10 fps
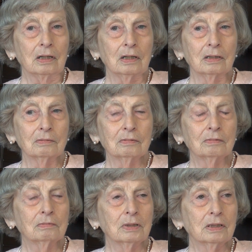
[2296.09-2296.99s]
And
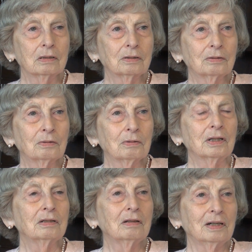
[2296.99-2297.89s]
we
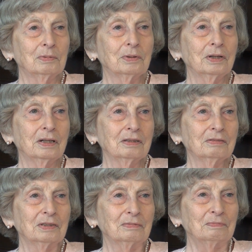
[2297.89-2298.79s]
created a library out of
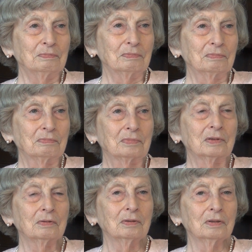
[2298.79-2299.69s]
it. Mm -hmm.
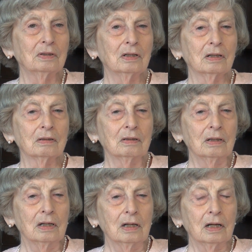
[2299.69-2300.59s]
With uh,
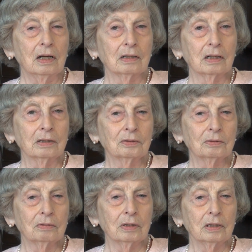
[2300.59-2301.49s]
and I
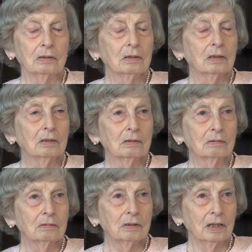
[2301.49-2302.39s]
trained a
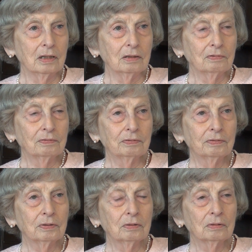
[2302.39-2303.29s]

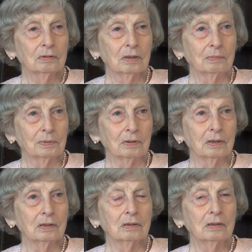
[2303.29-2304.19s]
native
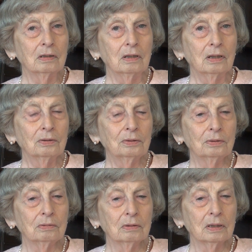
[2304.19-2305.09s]
librarian
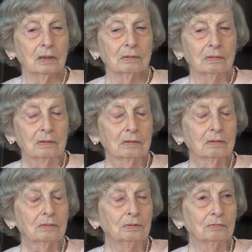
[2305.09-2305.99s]
to uh,
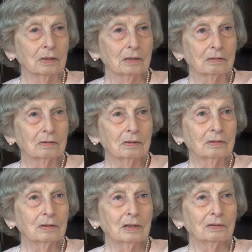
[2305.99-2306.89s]
to run it
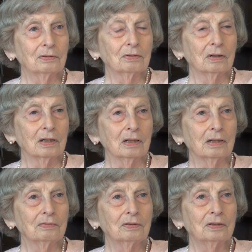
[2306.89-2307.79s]
after I
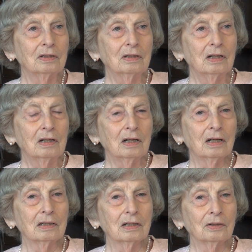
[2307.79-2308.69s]
left,
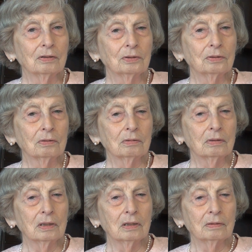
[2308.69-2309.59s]
and I also
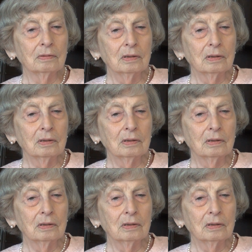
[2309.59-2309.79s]
uh,